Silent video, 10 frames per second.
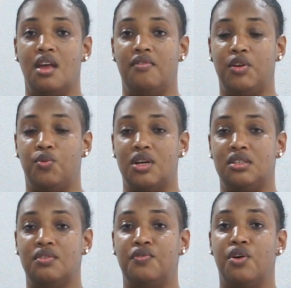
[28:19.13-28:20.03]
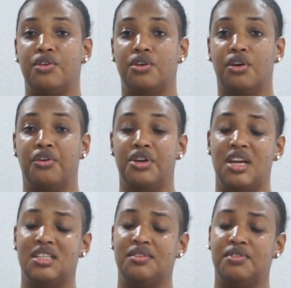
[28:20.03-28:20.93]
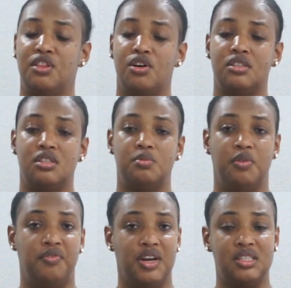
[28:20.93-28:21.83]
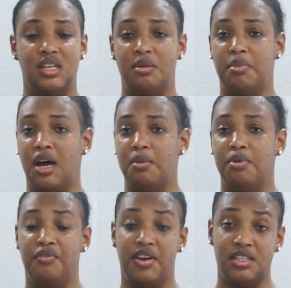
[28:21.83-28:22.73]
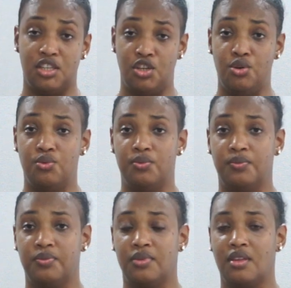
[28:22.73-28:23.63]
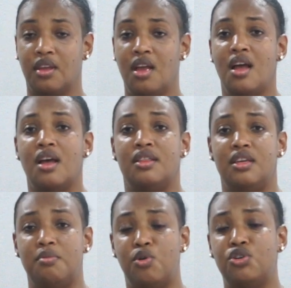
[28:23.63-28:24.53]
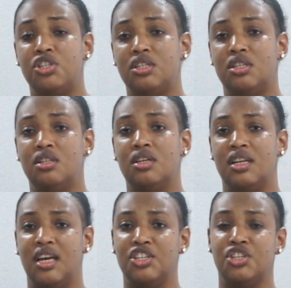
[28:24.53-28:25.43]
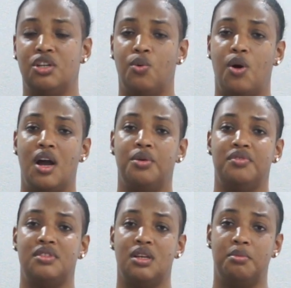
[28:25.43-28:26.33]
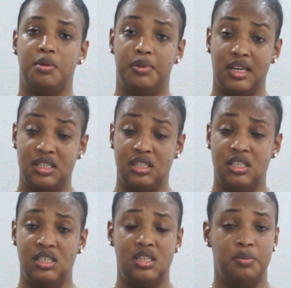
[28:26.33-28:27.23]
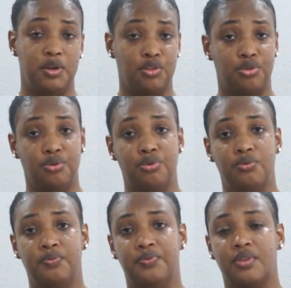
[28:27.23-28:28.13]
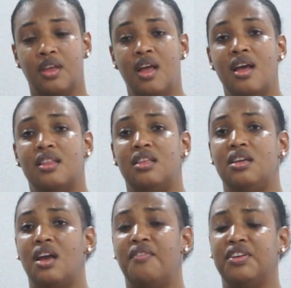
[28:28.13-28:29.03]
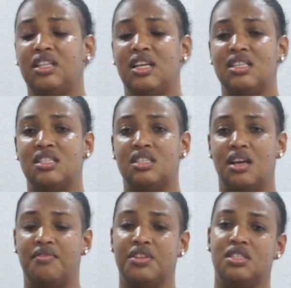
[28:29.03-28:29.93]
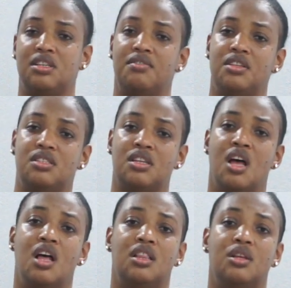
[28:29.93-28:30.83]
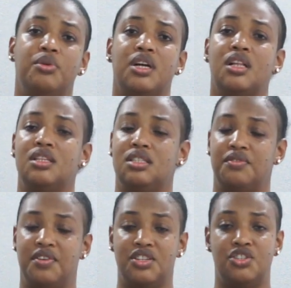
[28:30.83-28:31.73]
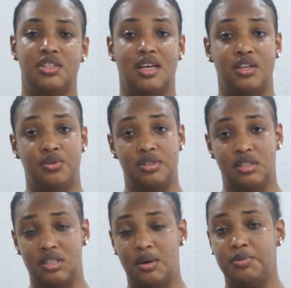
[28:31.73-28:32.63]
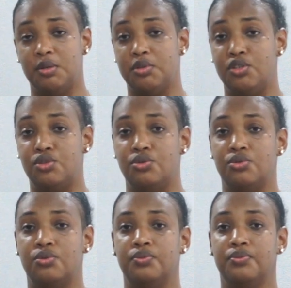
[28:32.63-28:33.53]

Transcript: If it wasn't for the creative thoughts perfected by perfecting you, the emotional connection acquired with some perplexity seeping through, the effortless efforts of this lyrical intervention that you're susceptible to,